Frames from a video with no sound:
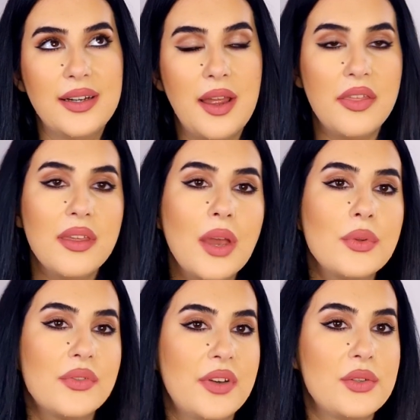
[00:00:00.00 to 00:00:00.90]
I think I
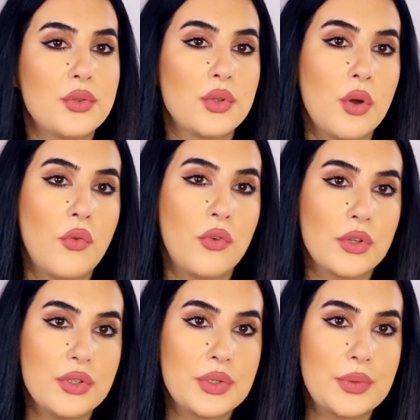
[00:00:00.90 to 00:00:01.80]
would advise you to go for
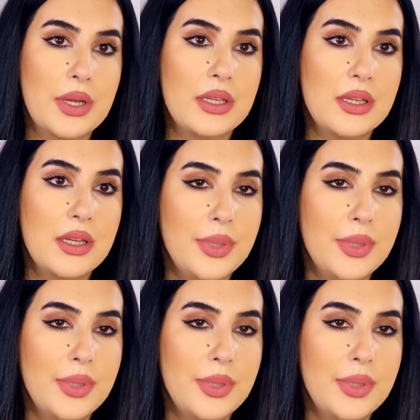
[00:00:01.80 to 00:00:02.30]
this one